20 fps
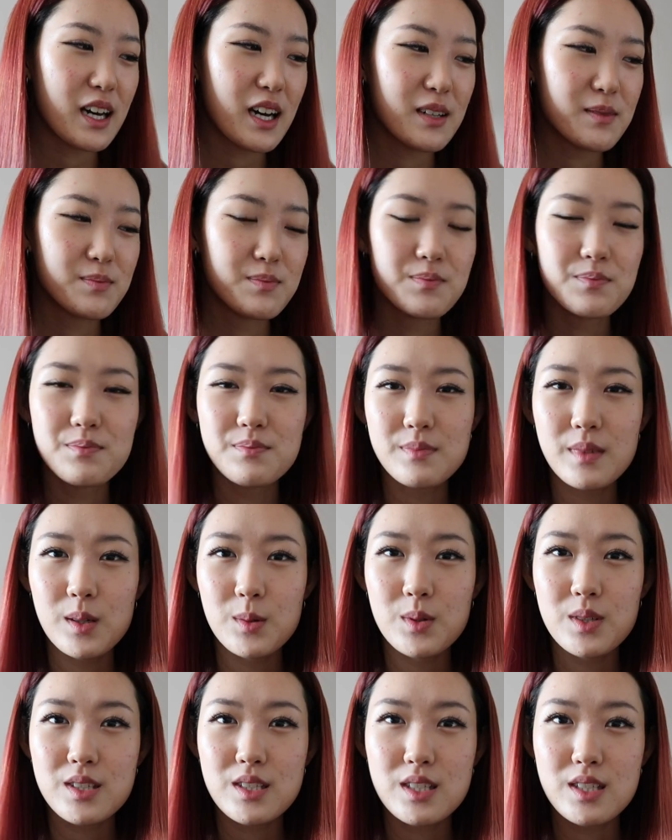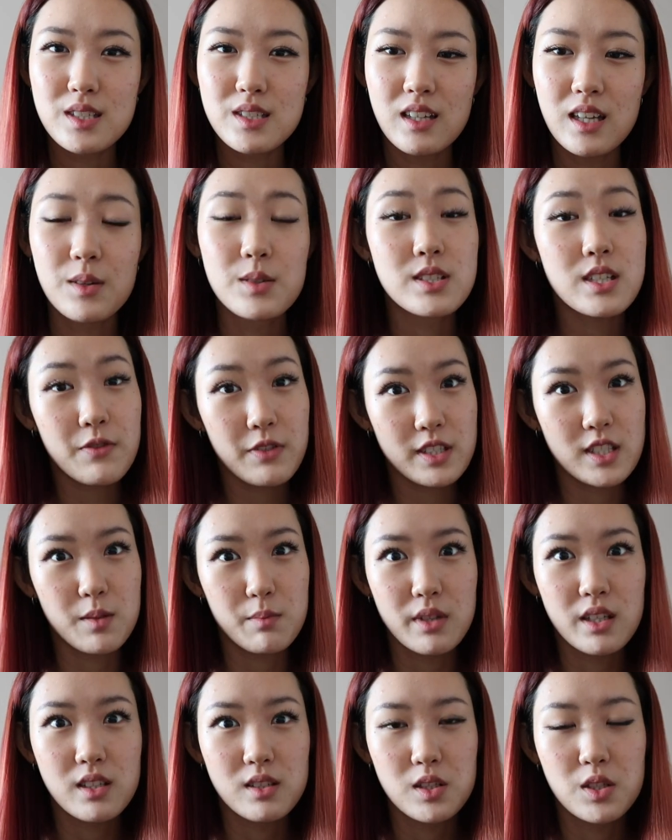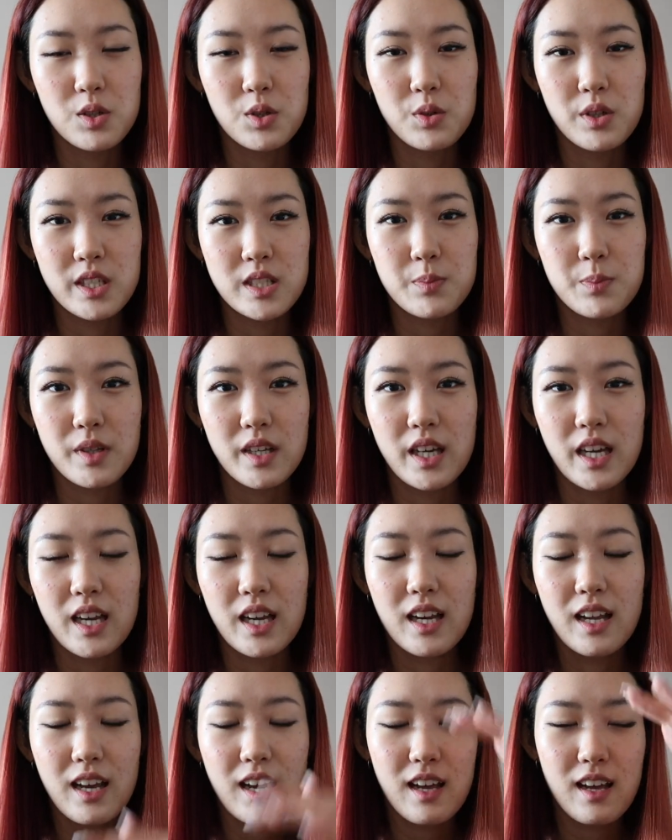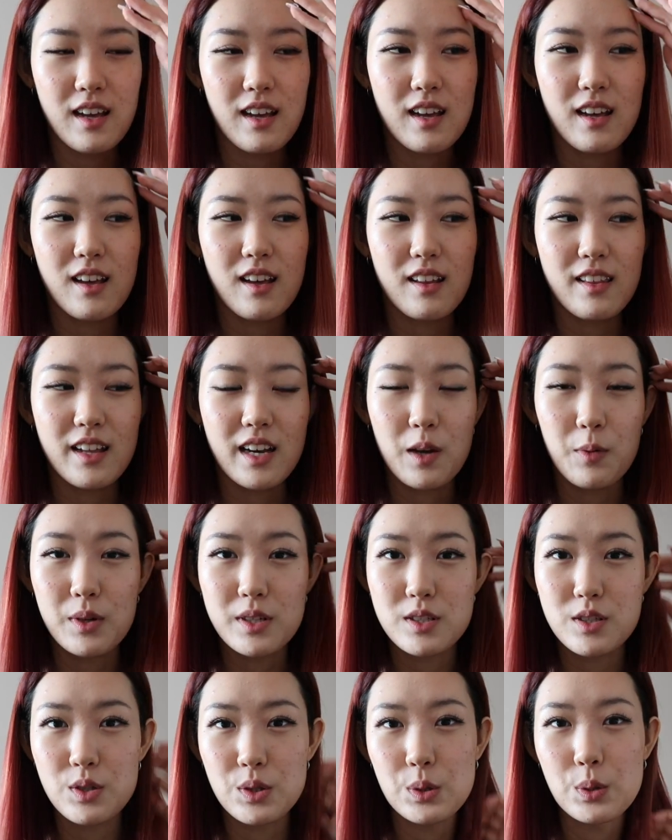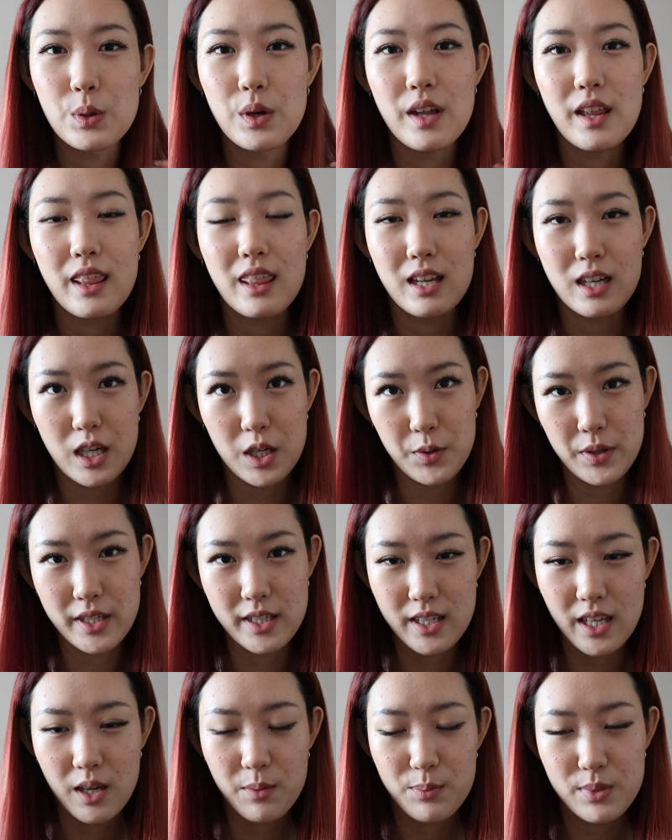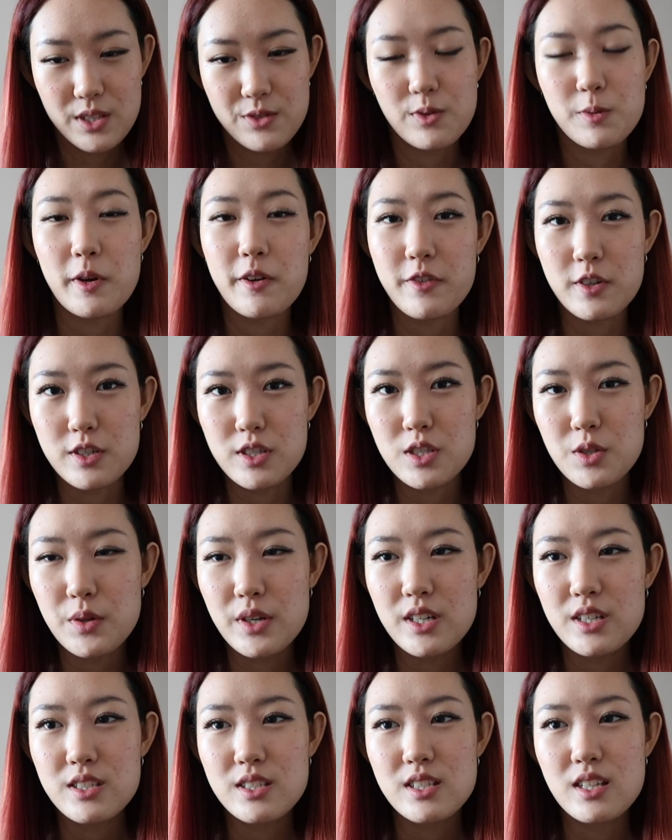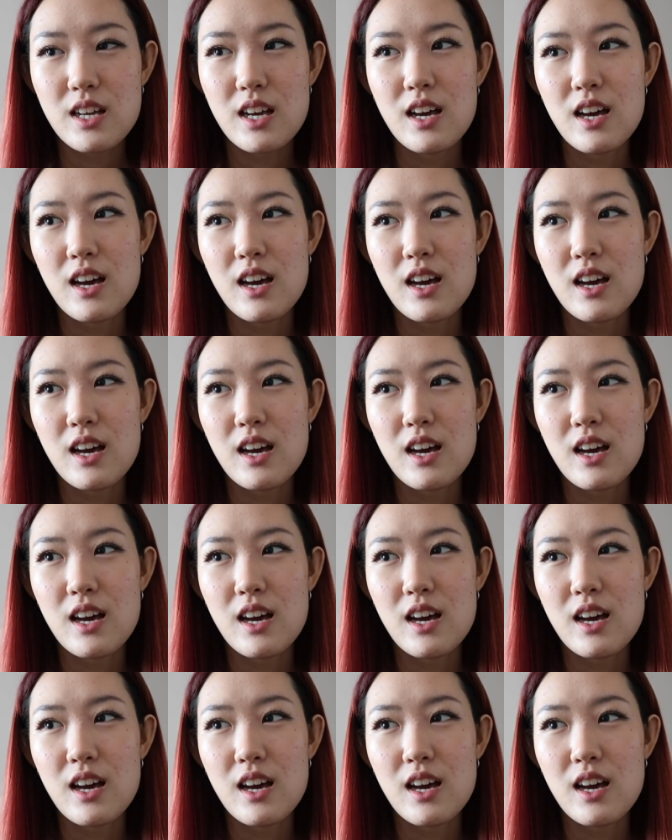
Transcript: yeah it was it was definitely something to explain uh, that I went to the Korea campus for my first two years.